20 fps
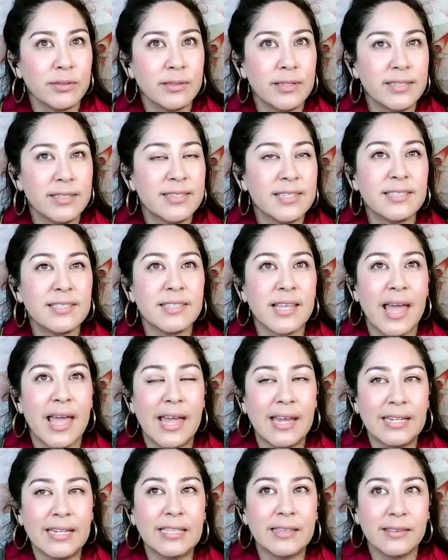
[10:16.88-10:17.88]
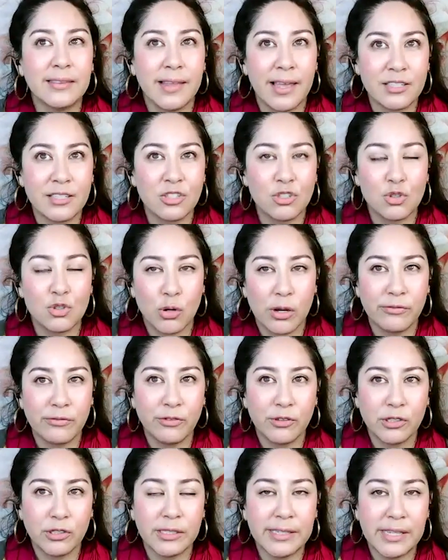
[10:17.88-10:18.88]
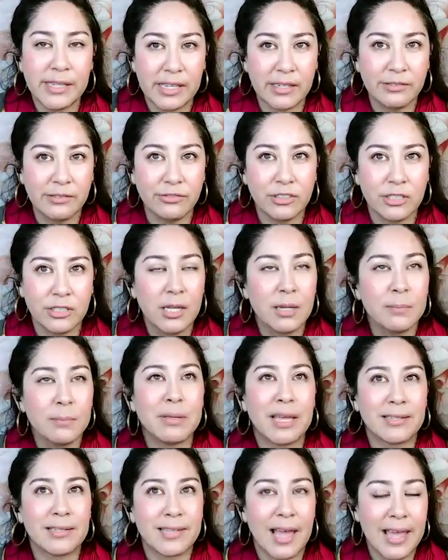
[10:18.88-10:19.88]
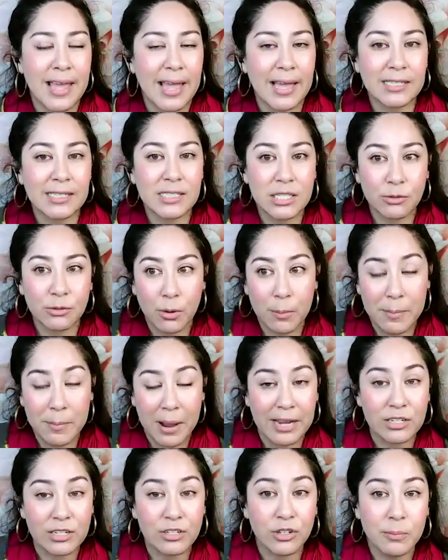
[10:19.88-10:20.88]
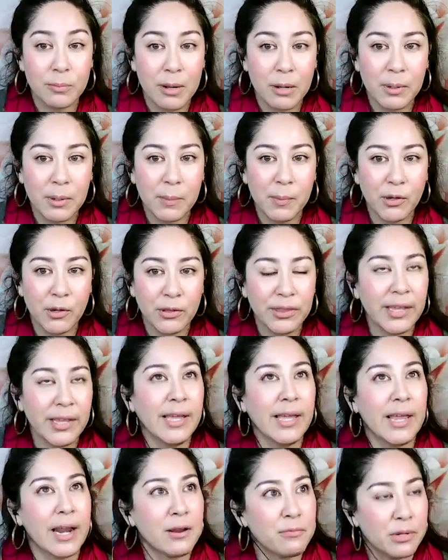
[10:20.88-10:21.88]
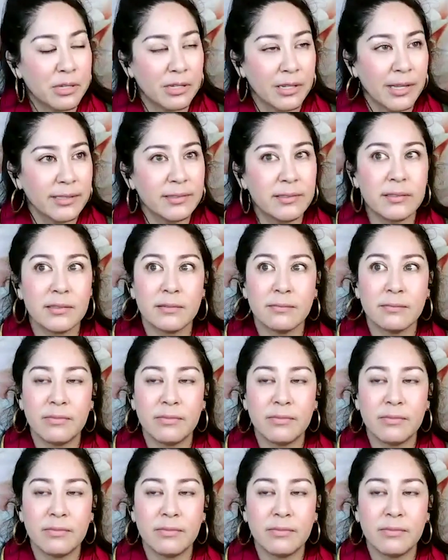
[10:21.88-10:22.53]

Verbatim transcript: is this any less joyful a gift because I had to remind her about my birthday? And I realized